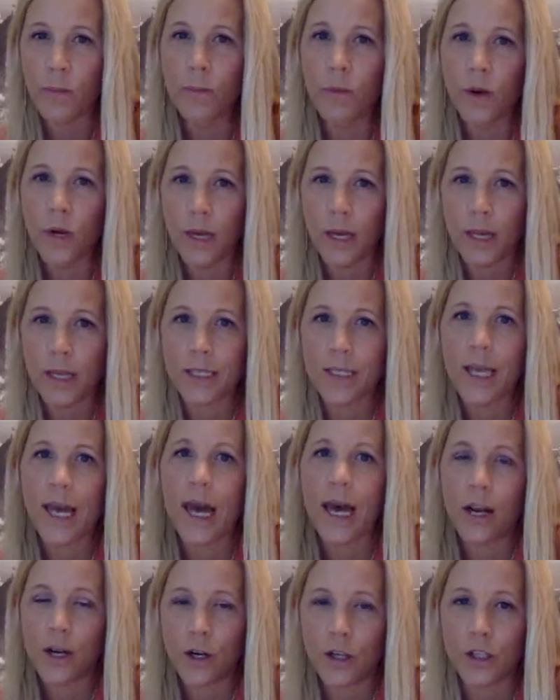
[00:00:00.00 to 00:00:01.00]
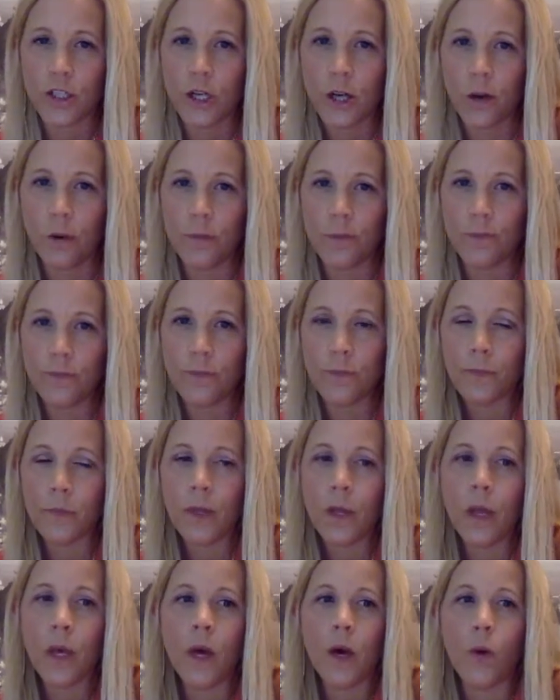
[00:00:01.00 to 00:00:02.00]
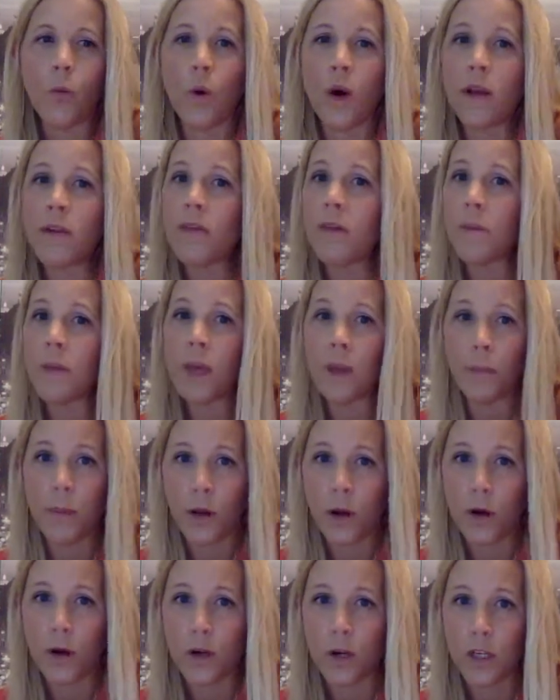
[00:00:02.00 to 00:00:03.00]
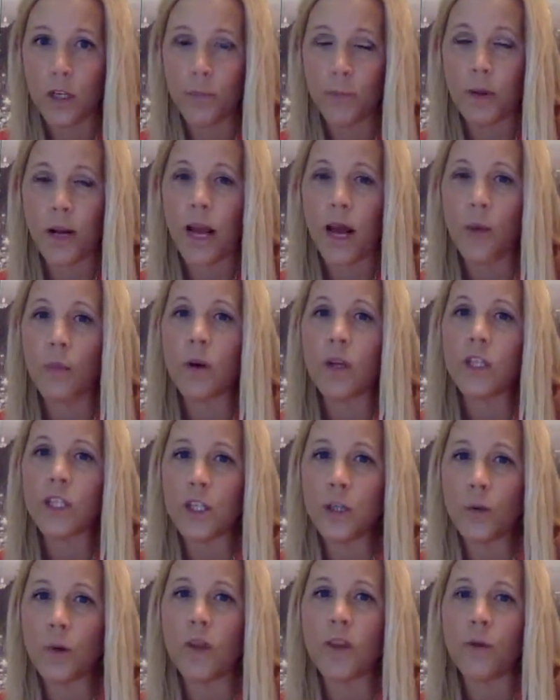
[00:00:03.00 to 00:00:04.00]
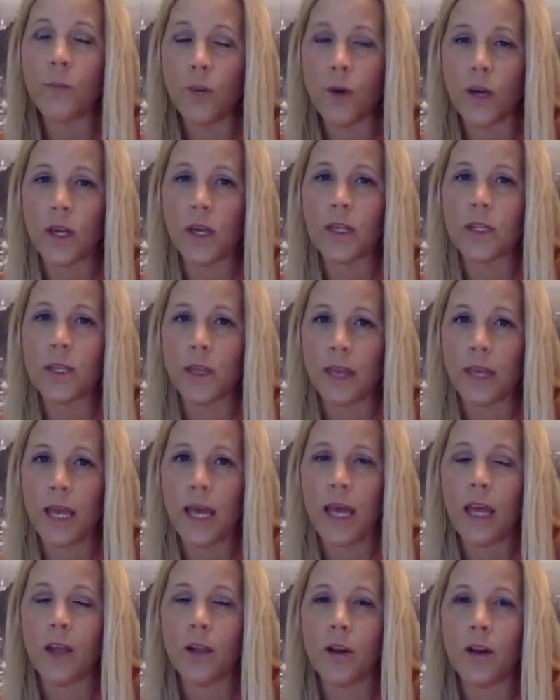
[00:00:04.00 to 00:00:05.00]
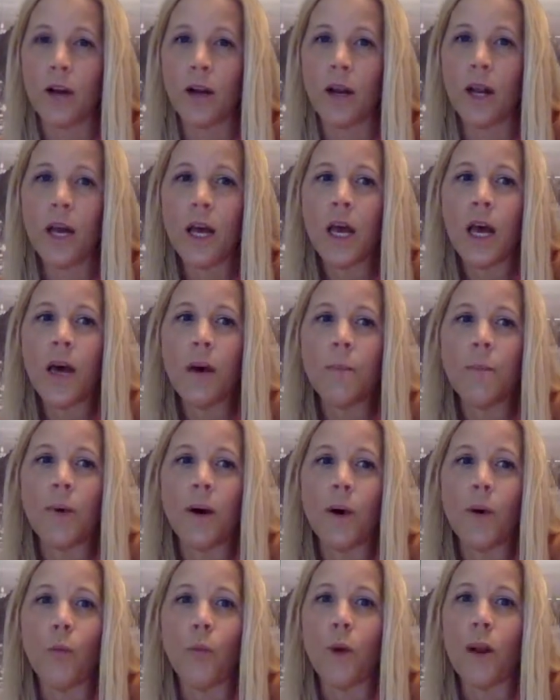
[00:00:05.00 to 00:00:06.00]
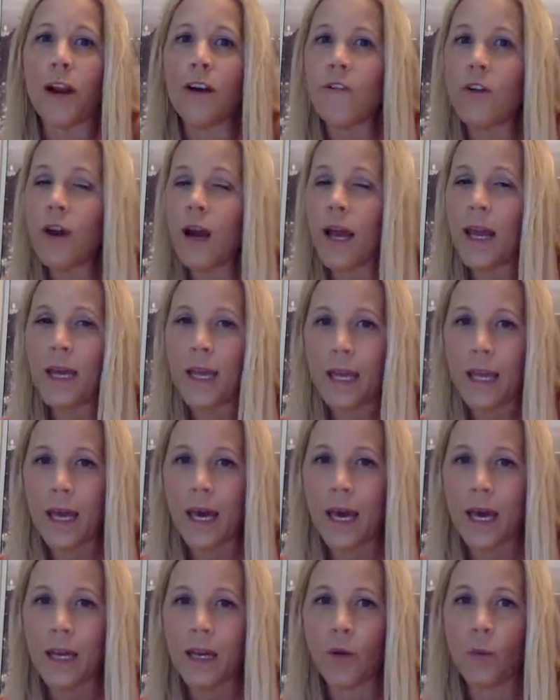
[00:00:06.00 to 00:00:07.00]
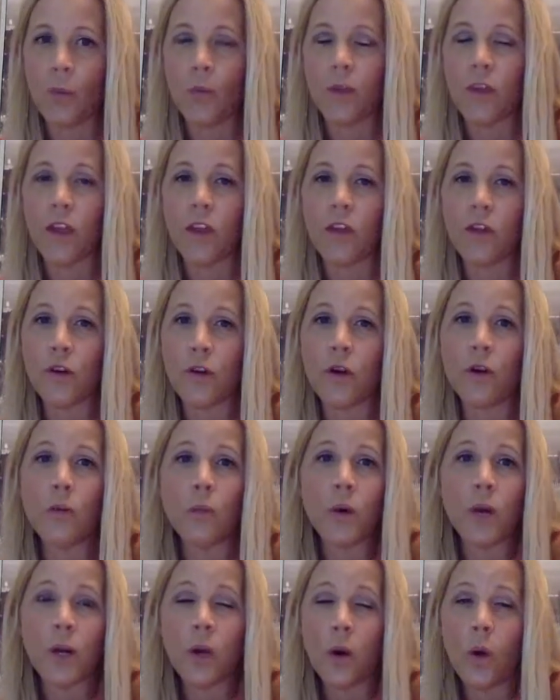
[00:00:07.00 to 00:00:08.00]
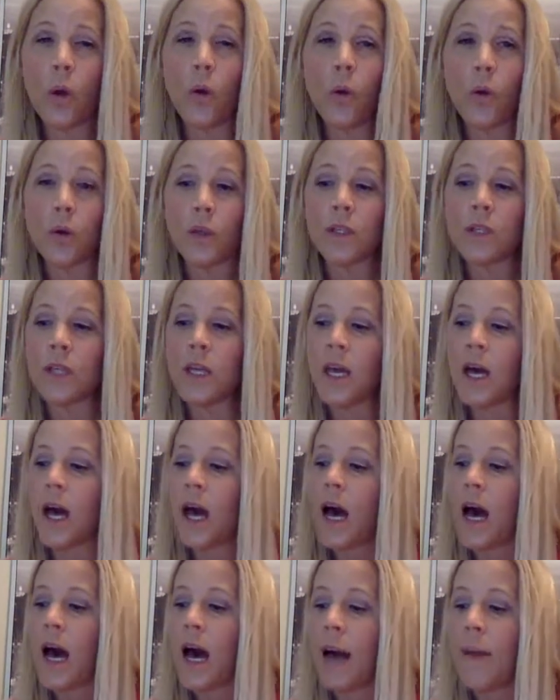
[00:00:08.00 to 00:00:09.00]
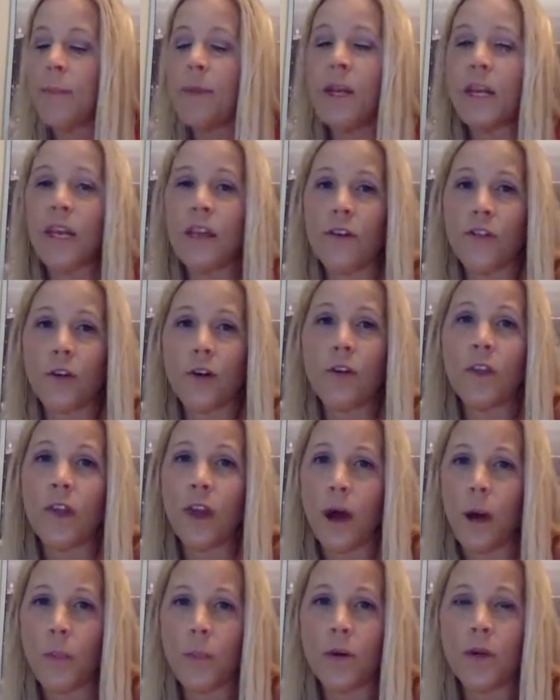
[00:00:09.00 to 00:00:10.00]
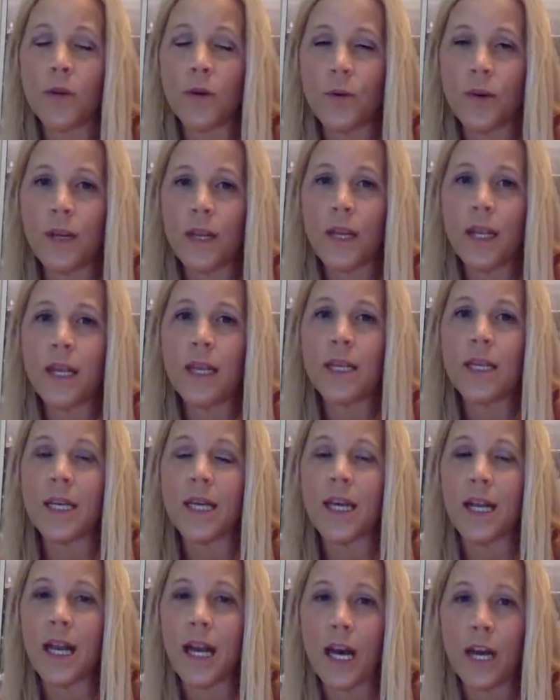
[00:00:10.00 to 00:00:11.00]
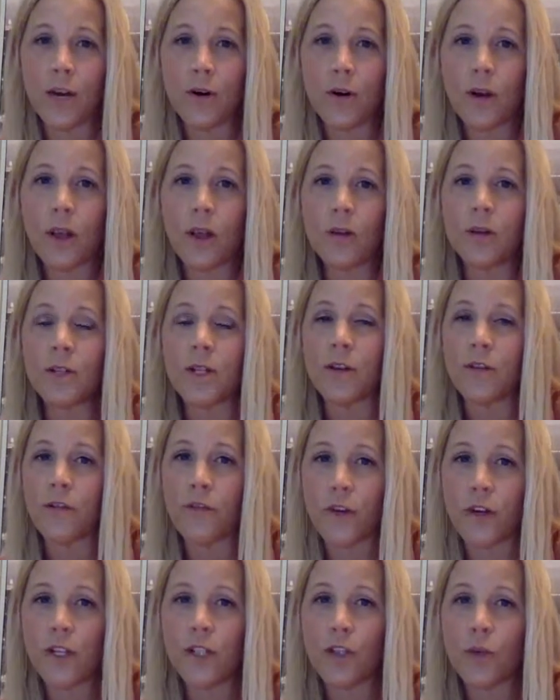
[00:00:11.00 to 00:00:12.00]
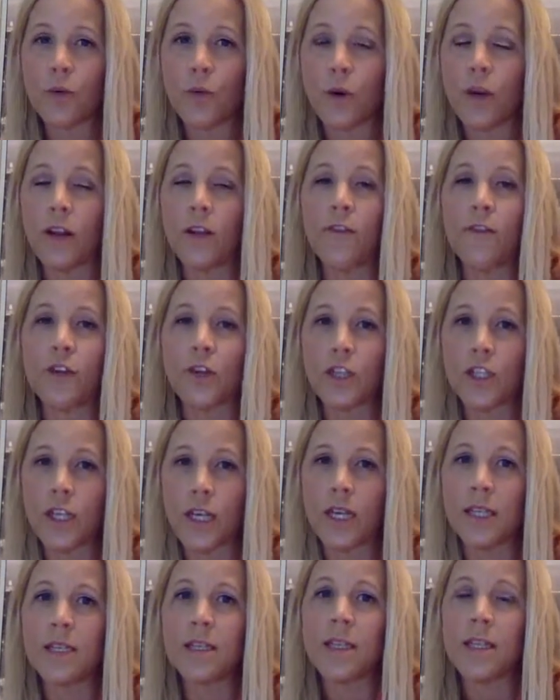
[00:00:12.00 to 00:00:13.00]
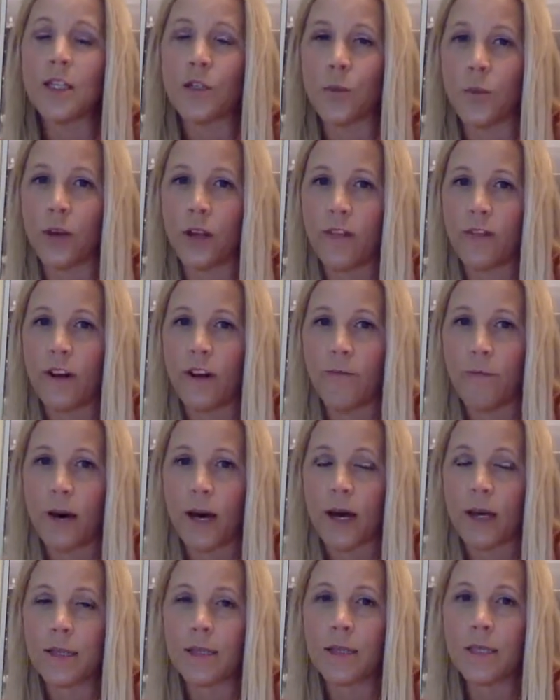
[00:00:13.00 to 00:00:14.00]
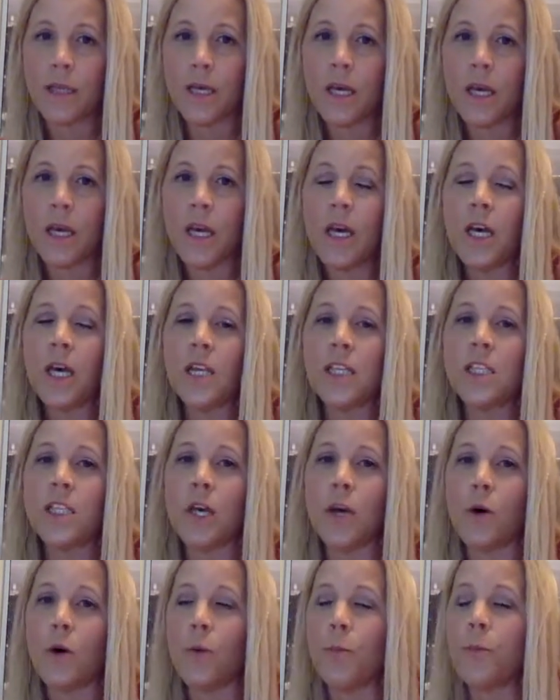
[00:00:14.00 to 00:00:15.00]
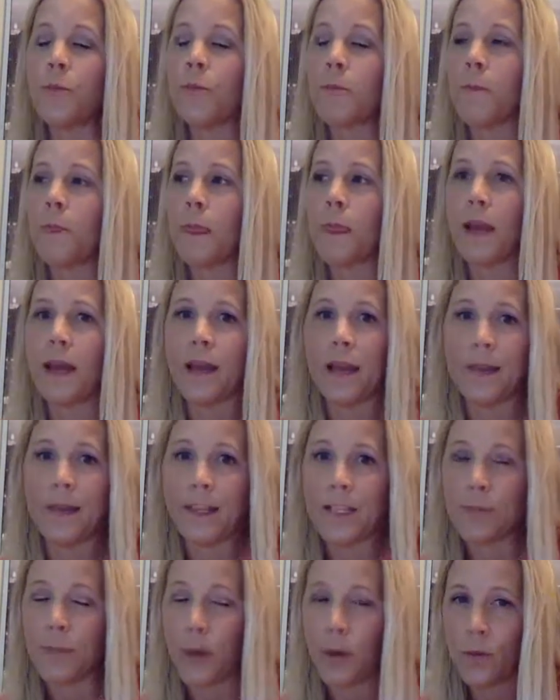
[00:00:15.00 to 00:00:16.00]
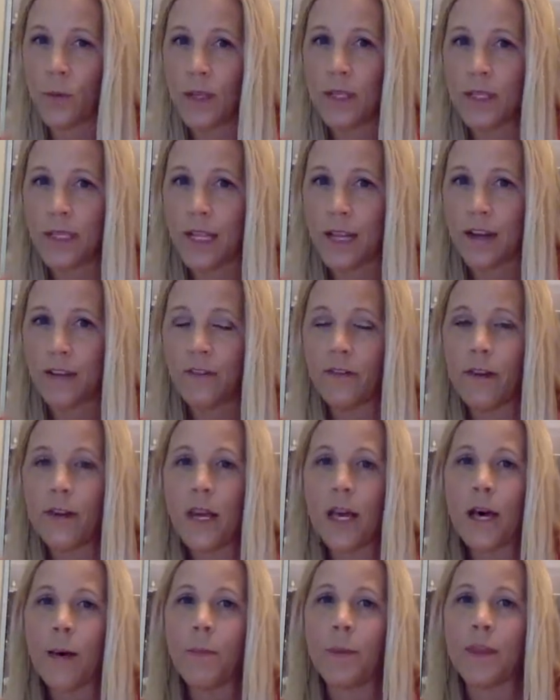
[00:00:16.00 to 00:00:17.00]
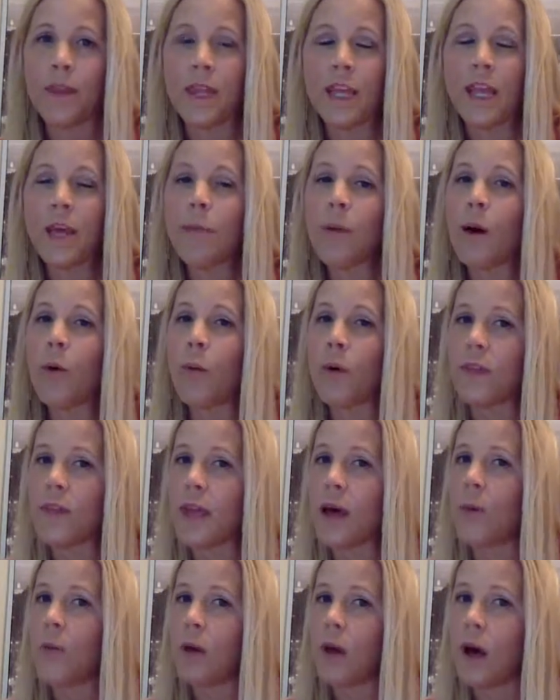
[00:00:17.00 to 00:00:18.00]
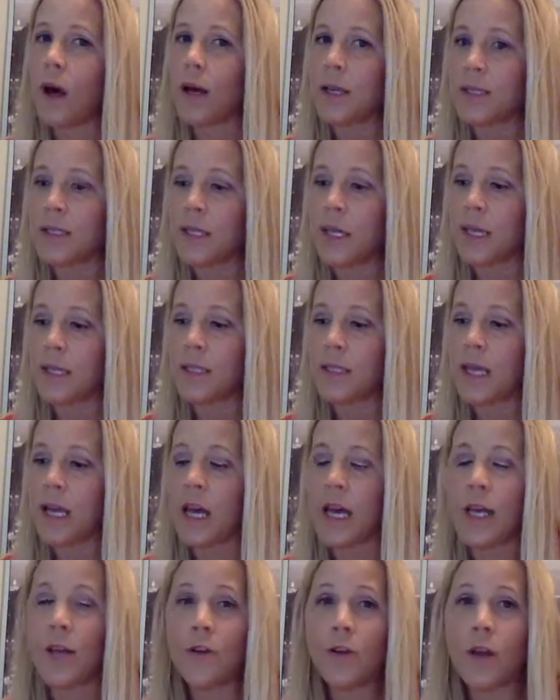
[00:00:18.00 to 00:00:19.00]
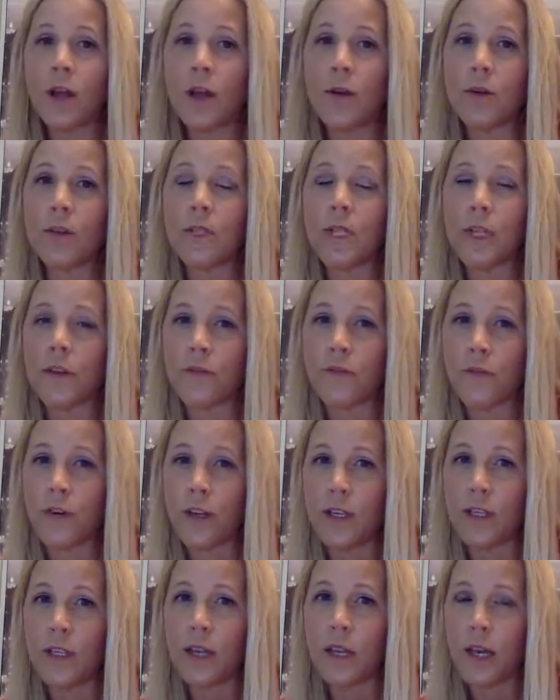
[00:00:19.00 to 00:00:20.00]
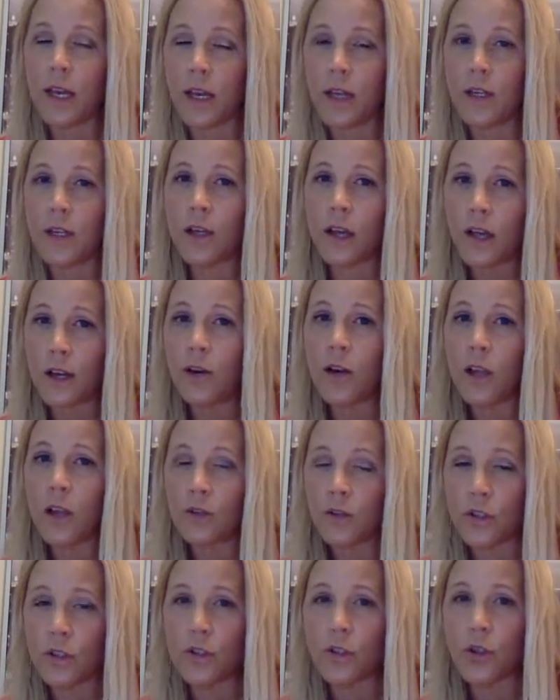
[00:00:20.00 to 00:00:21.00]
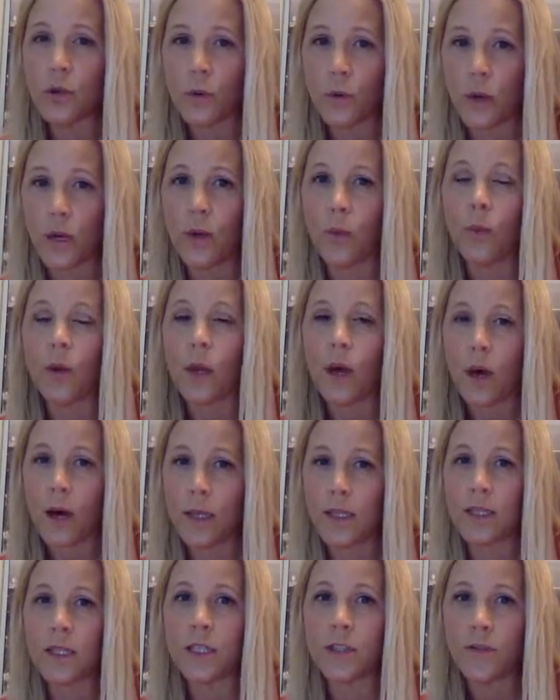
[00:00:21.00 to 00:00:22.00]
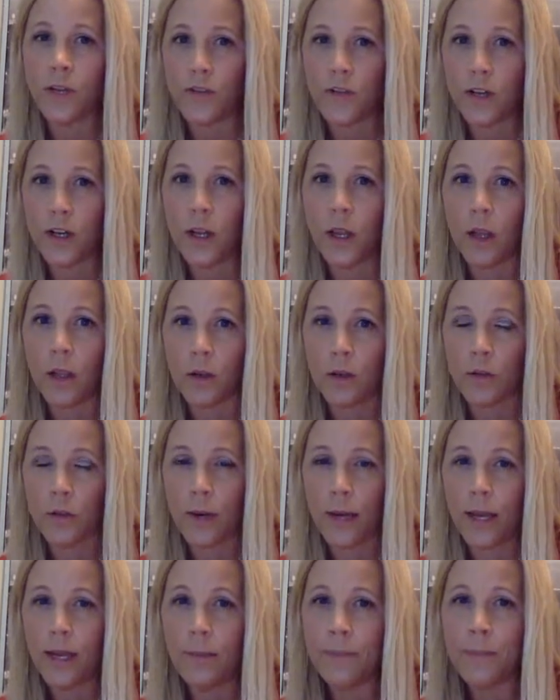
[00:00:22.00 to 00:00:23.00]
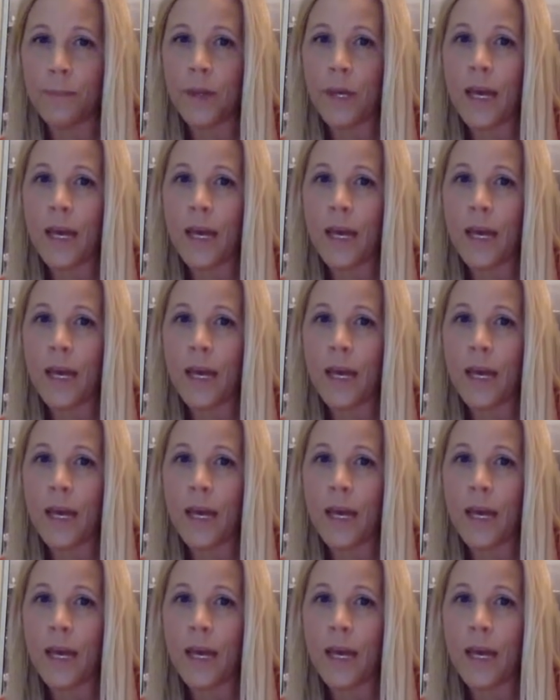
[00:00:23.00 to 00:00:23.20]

bookings at her show. One of them can be hers, but I want 2 other bookings on the calendar. But whatever I get, when the 3rd one holds, I'm going to give her the opportunity to get $100 in free jewelry for just 25 bucks. So again, that's my own incentive, but think about what that will cost us. $100 in jewelry will cost us $50, right?